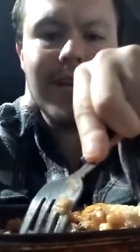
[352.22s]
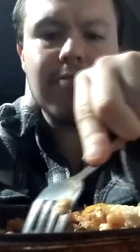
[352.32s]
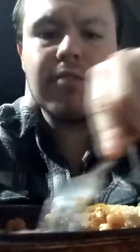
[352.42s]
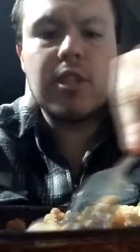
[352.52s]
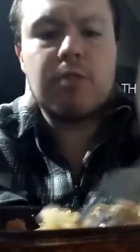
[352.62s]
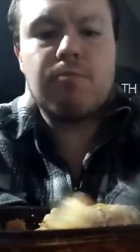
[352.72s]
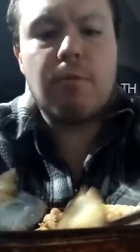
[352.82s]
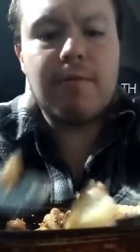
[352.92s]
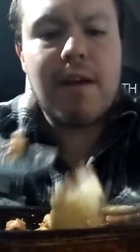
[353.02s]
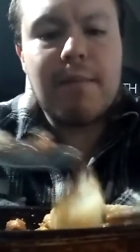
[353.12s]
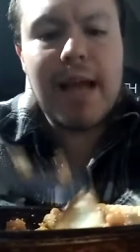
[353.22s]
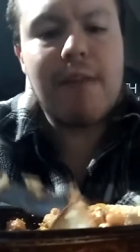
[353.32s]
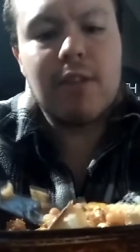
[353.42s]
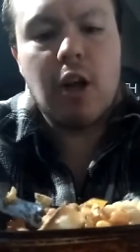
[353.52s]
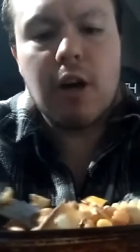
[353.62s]
meal. It's just what we family
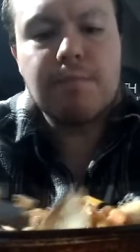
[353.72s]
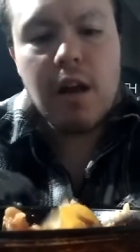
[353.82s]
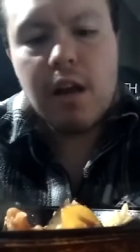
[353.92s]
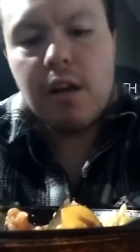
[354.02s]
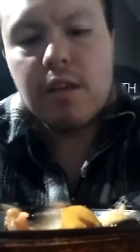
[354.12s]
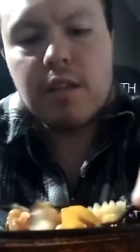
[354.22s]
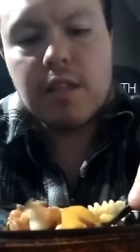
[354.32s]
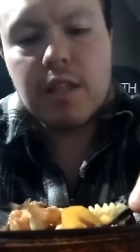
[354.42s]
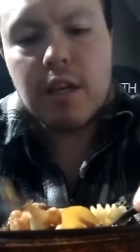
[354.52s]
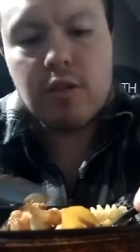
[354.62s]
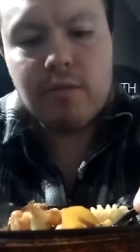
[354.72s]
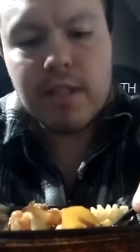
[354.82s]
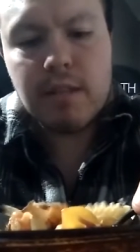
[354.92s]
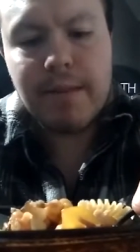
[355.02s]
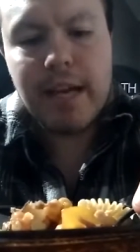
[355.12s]
have a lot. So there's
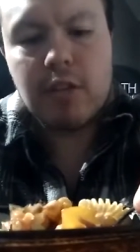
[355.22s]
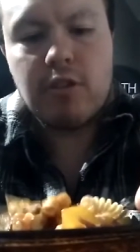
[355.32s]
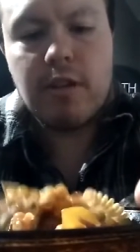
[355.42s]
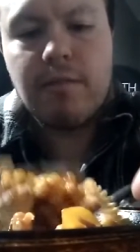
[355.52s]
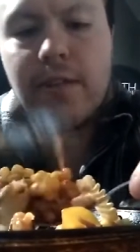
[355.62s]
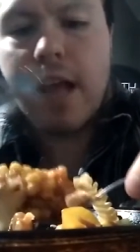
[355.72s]
always something extra you can fill